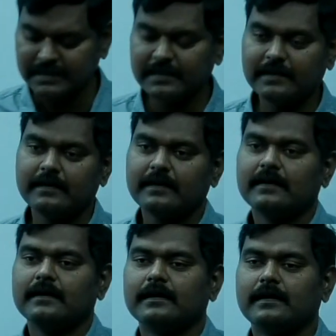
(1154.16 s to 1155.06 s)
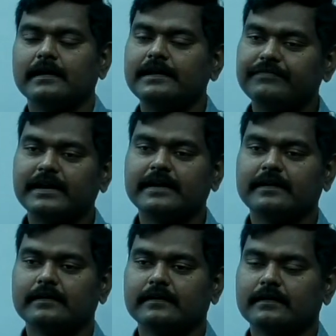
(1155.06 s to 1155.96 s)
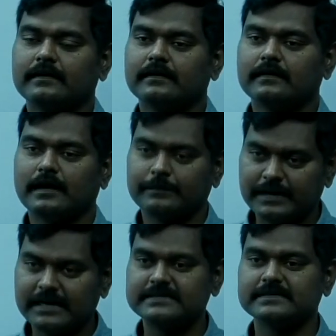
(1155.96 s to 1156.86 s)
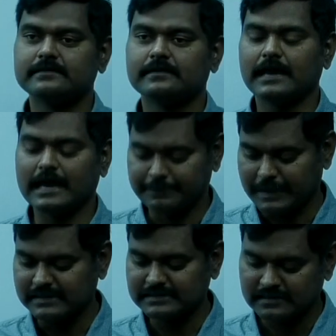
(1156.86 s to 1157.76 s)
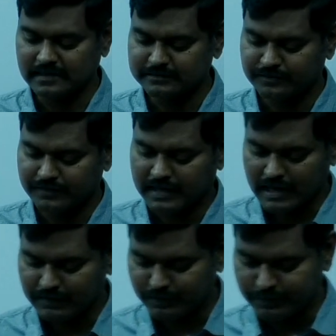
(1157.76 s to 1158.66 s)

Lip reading: the different updates and patches also we have